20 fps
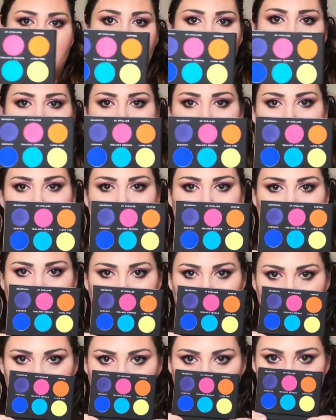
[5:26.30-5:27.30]
These are the
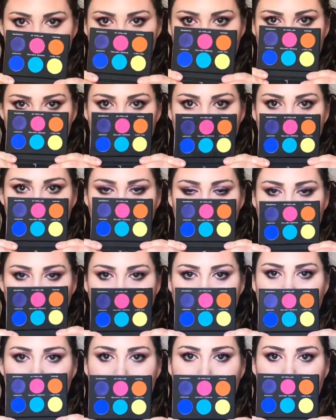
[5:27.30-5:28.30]
colors.
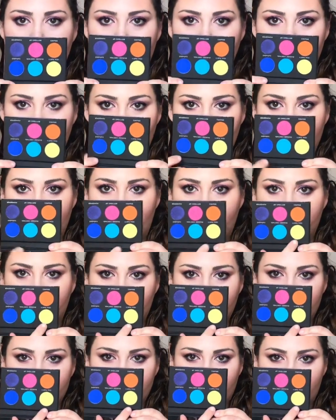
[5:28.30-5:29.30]
I'm
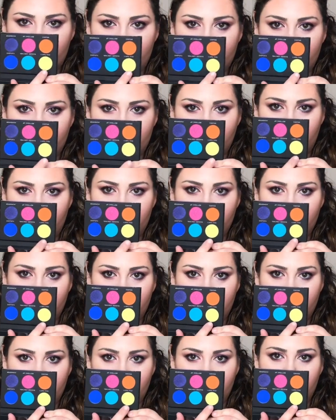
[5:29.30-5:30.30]
excited to use
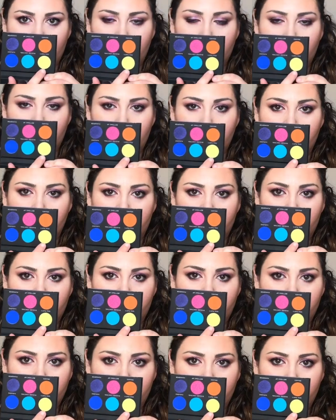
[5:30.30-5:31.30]
this
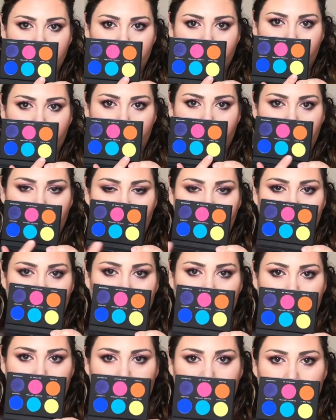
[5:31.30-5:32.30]
color with a
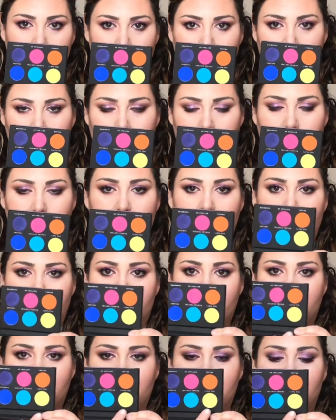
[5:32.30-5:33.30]
brown
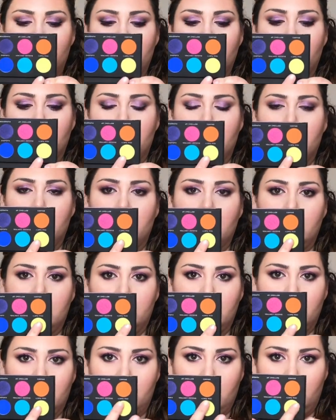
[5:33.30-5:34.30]
crease.
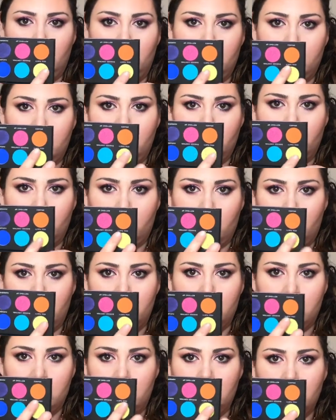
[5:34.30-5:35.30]
So let's
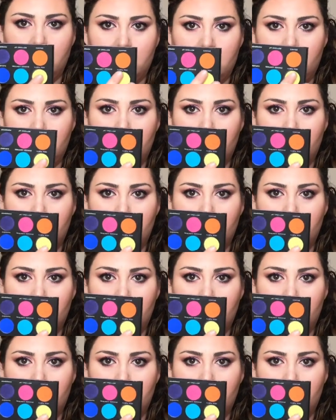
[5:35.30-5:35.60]
swatch it.